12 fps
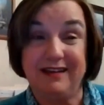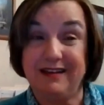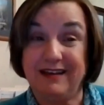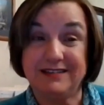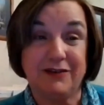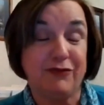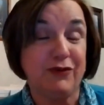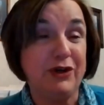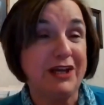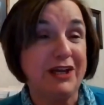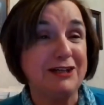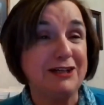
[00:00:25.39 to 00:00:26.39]
it's a
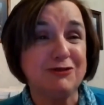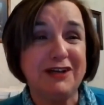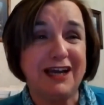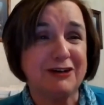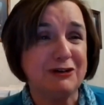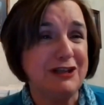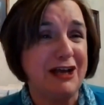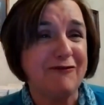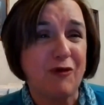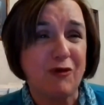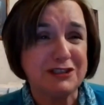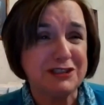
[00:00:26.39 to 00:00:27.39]
free country. I could
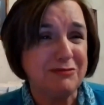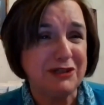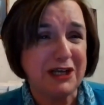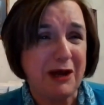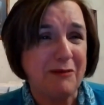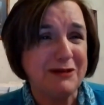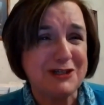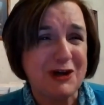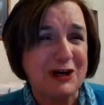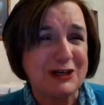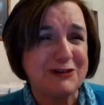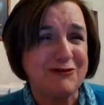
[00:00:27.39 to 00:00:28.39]
not force him to come and
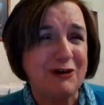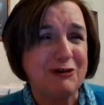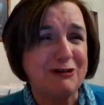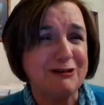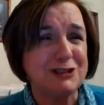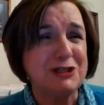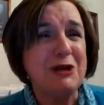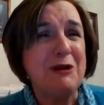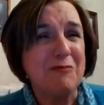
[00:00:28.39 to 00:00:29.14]
talk to voters,